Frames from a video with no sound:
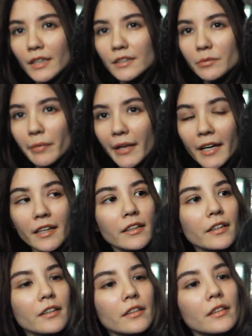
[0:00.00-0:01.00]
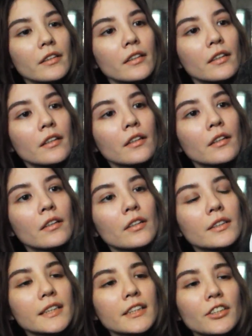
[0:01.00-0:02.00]
it's black.
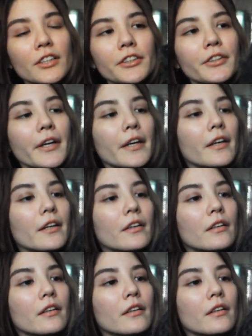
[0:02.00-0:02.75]
It's like dark gray.